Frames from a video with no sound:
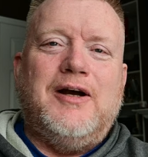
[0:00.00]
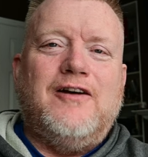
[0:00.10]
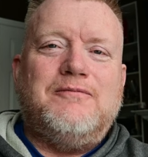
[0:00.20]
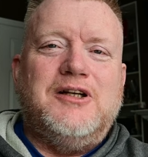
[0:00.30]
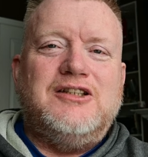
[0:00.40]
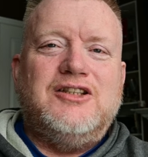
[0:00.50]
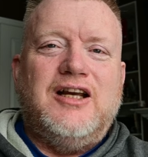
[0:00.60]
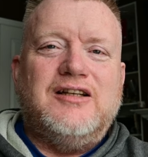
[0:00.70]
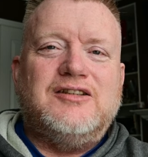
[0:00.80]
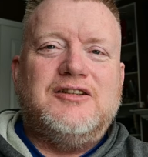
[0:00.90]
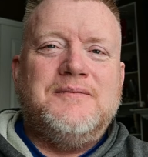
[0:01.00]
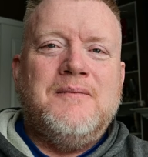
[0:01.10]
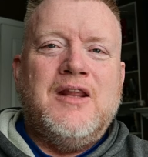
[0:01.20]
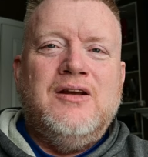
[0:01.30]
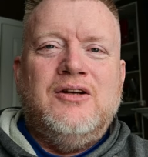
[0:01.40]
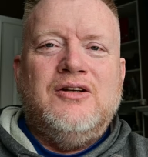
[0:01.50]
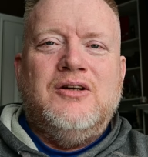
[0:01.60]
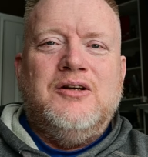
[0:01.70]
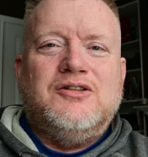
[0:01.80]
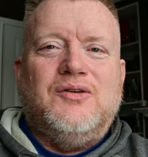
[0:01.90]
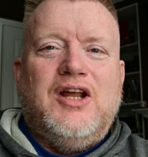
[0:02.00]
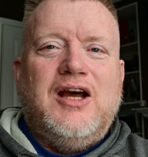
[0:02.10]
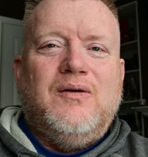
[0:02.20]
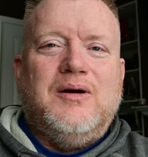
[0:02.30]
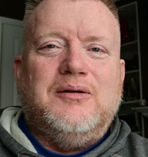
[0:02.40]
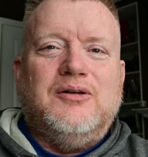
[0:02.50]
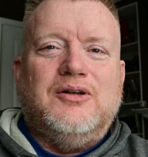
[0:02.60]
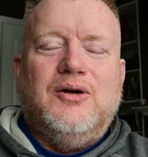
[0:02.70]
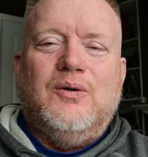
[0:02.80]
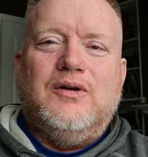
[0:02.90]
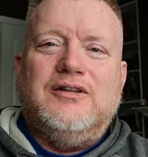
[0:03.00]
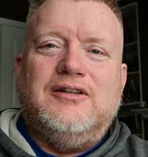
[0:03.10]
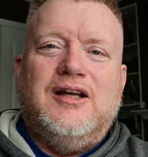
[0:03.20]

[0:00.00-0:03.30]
off my chest. So now I'm going to go and